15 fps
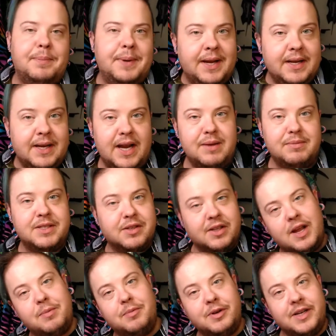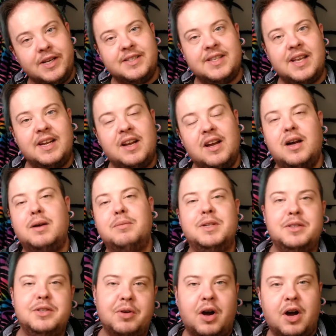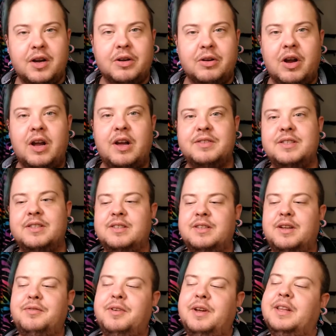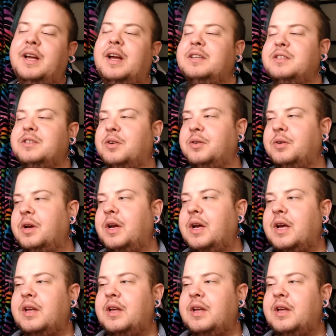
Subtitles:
big name celebrities that come and do autographs and stuff like that, so